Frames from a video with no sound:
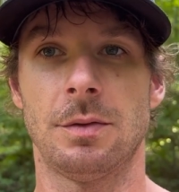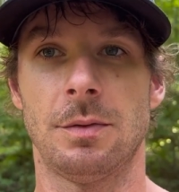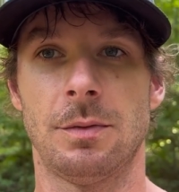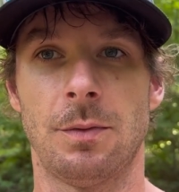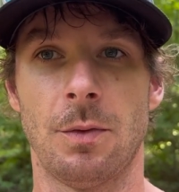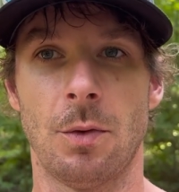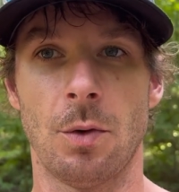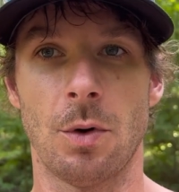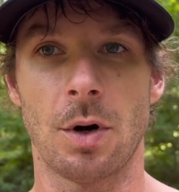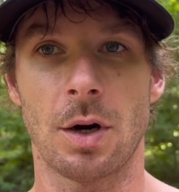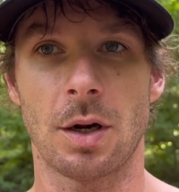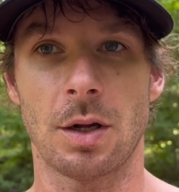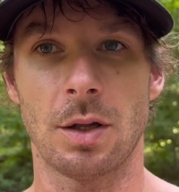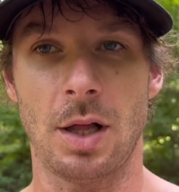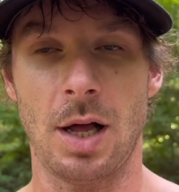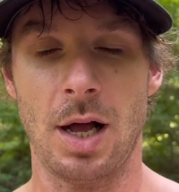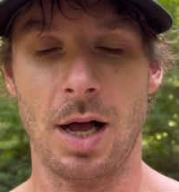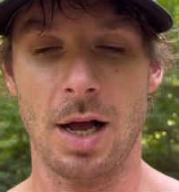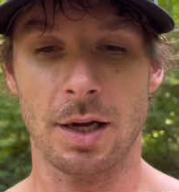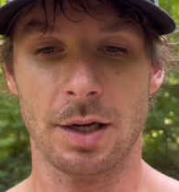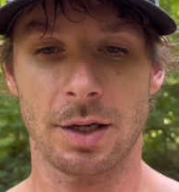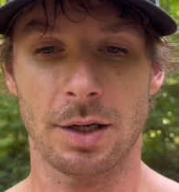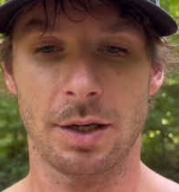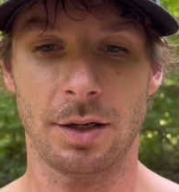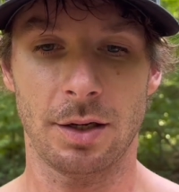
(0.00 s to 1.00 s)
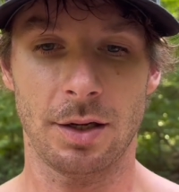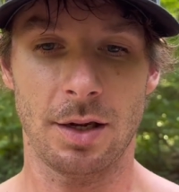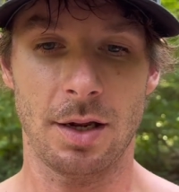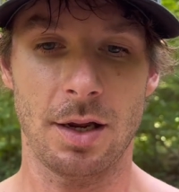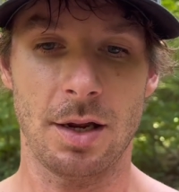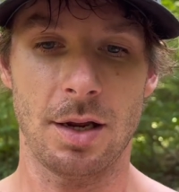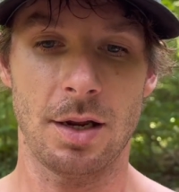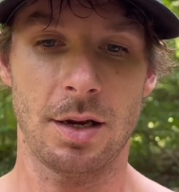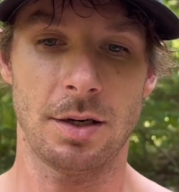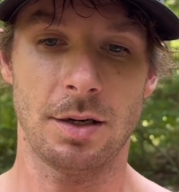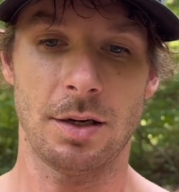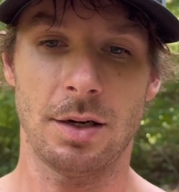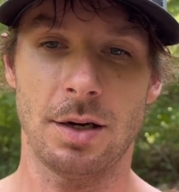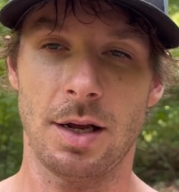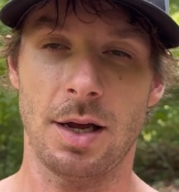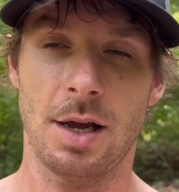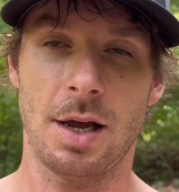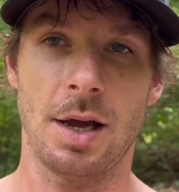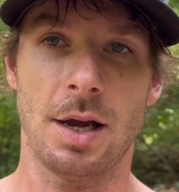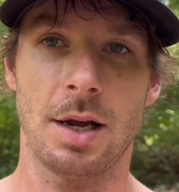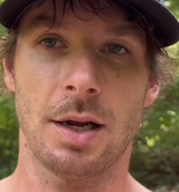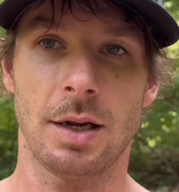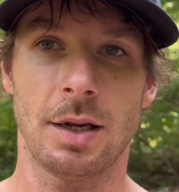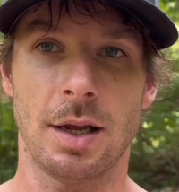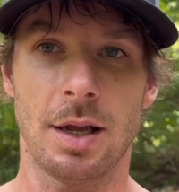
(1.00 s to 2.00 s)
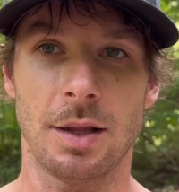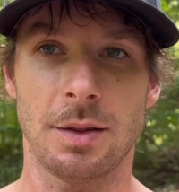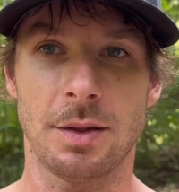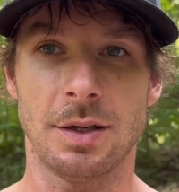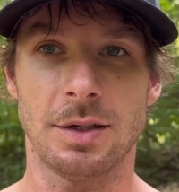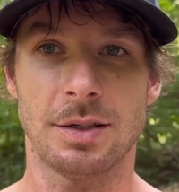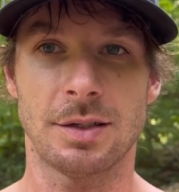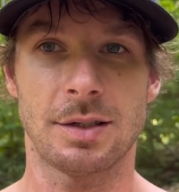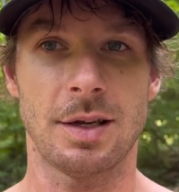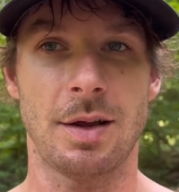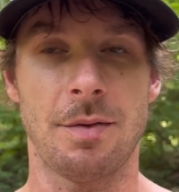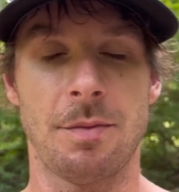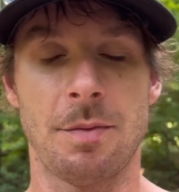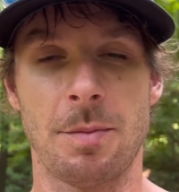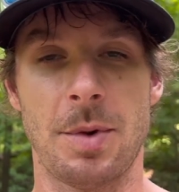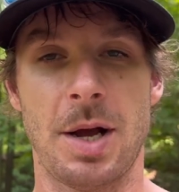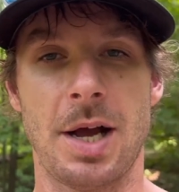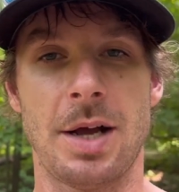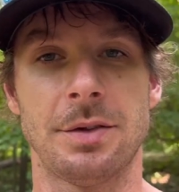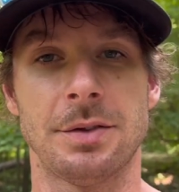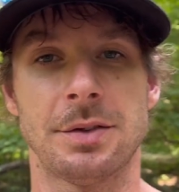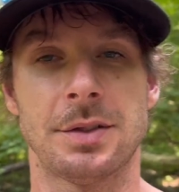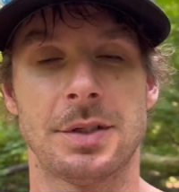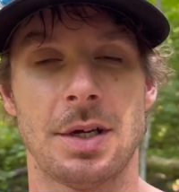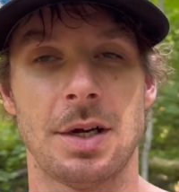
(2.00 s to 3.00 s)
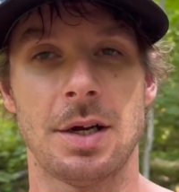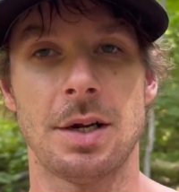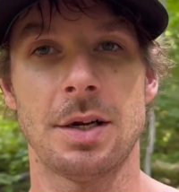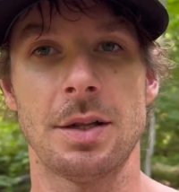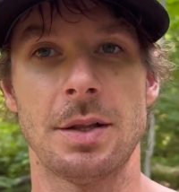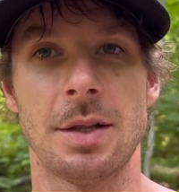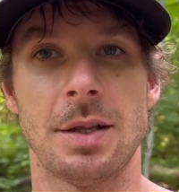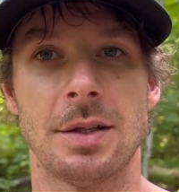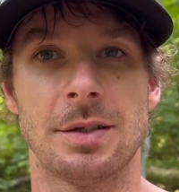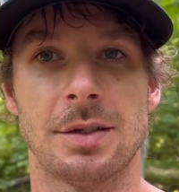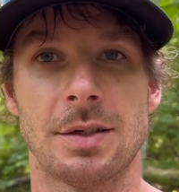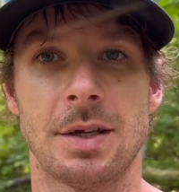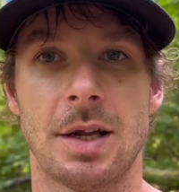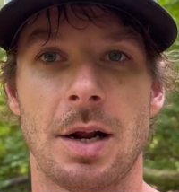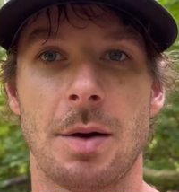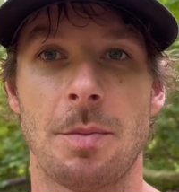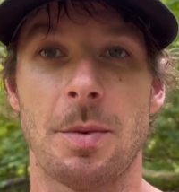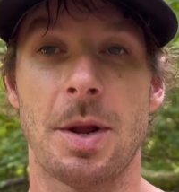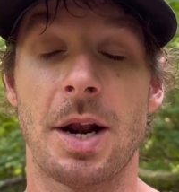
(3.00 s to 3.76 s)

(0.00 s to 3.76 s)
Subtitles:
4 o'clock, and get these 7 miles done and then set up.